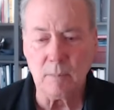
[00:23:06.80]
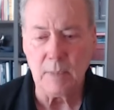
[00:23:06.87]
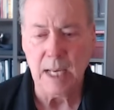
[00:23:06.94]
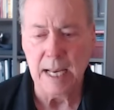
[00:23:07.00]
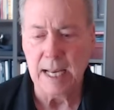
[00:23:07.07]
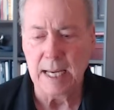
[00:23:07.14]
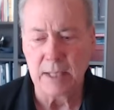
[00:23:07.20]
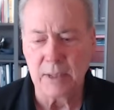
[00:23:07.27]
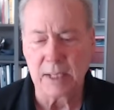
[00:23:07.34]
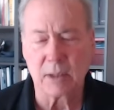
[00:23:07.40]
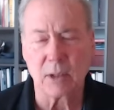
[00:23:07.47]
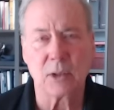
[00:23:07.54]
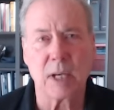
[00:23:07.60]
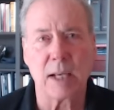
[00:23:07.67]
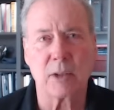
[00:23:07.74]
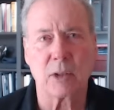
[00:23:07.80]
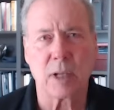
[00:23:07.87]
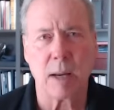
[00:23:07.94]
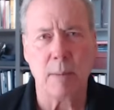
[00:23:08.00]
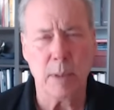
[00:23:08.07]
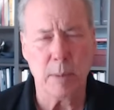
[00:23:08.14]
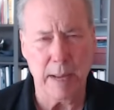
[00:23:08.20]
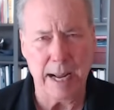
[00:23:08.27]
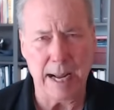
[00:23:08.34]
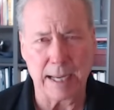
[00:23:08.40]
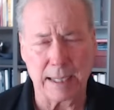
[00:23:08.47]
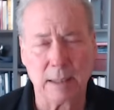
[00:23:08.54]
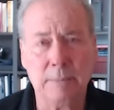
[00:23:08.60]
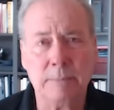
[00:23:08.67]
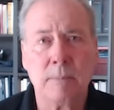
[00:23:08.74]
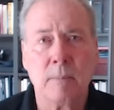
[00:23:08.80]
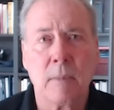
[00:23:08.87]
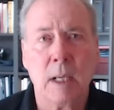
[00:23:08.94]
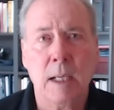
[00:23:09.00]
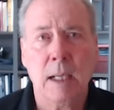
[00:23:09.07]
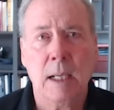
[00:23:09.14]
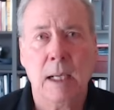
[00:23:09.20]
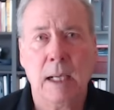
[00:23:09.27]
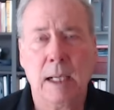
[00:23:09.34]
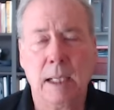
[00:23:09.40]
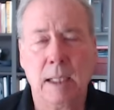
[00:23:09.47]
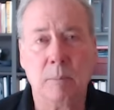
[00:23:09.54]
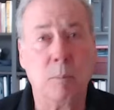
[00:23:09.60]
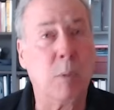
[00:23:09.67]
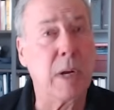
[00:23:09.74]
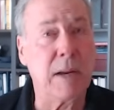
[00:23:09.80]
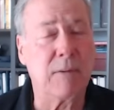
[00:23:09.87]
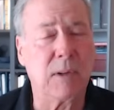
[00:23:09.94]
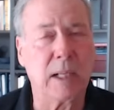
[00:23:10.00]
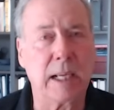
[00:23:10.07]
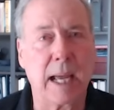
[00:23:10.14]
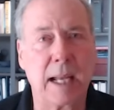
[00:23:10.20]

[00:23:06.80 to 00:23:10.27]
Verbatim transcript: And I think those days are coming back uh, briefly.